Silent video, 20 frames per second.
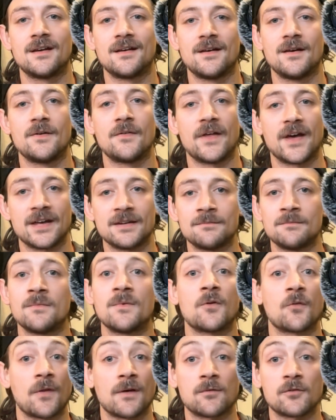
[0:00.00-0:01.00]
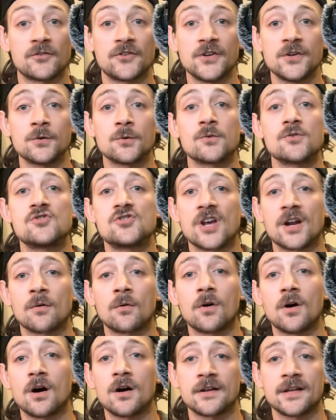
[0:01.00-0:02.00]
Then, level 2,
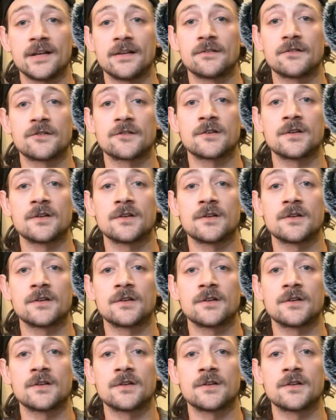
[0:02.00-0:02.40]
general audience.